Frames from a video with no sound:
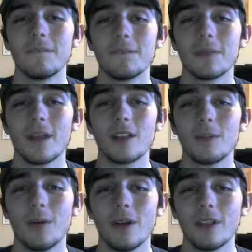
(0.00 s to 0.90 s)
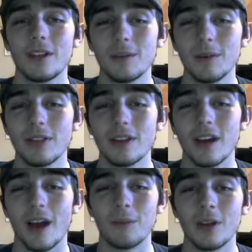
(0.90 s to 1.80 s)
That's the point of the team, I think.
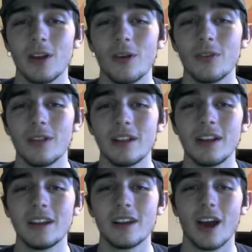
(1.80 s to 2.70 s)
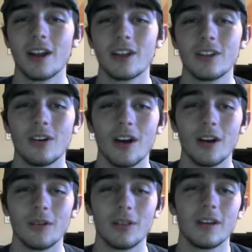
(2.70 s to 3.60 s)
I'm going to go for the lead. I'm just going to
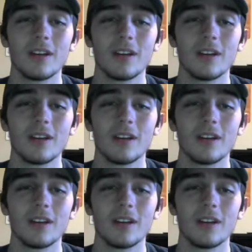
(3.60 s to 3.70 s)
rock with it.